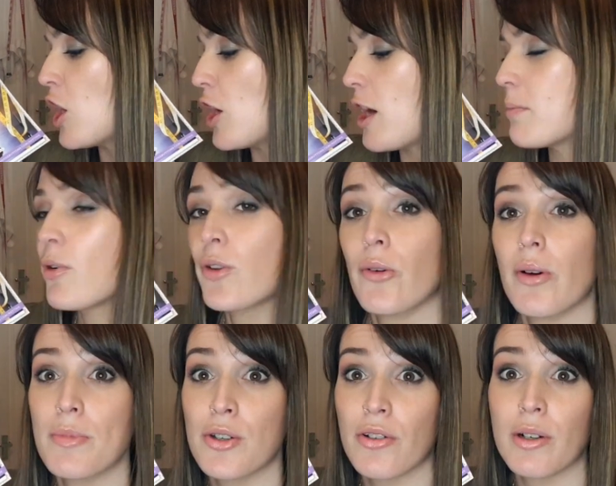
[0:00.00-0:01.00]
um, although I'm
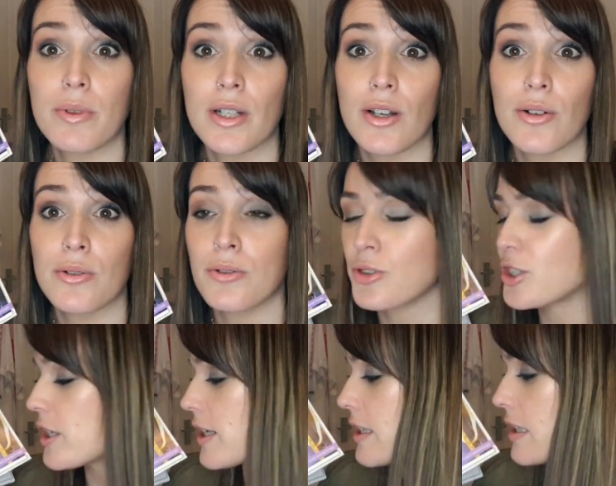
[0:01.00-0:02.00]
sure it would look
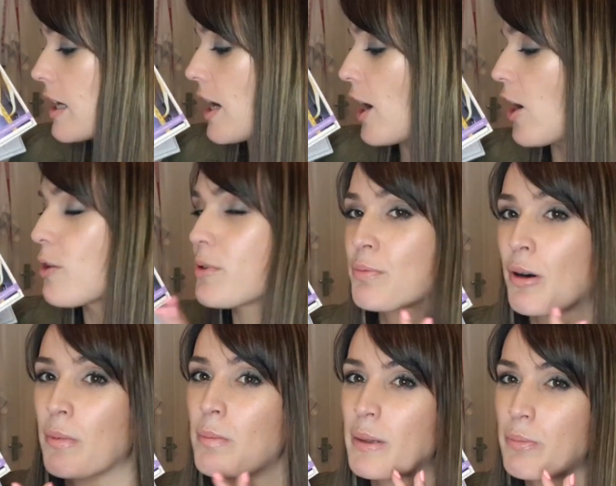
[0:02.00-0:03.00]
gorgeous. I would
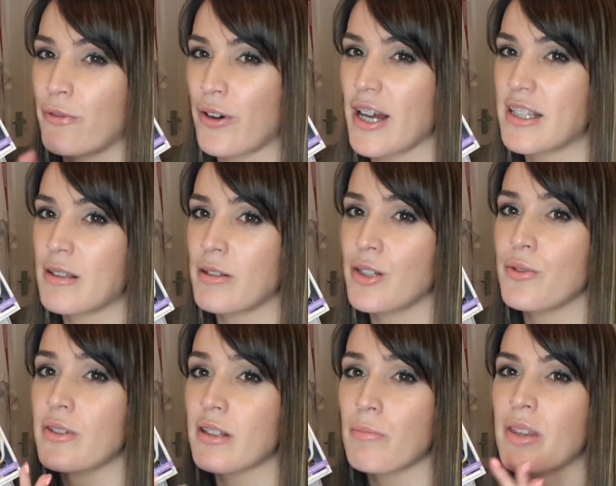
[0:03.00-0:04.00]
probably prefer to
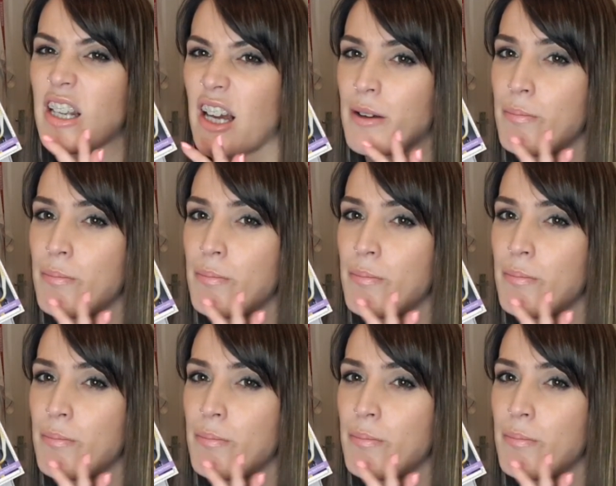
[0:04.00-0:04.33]
use something like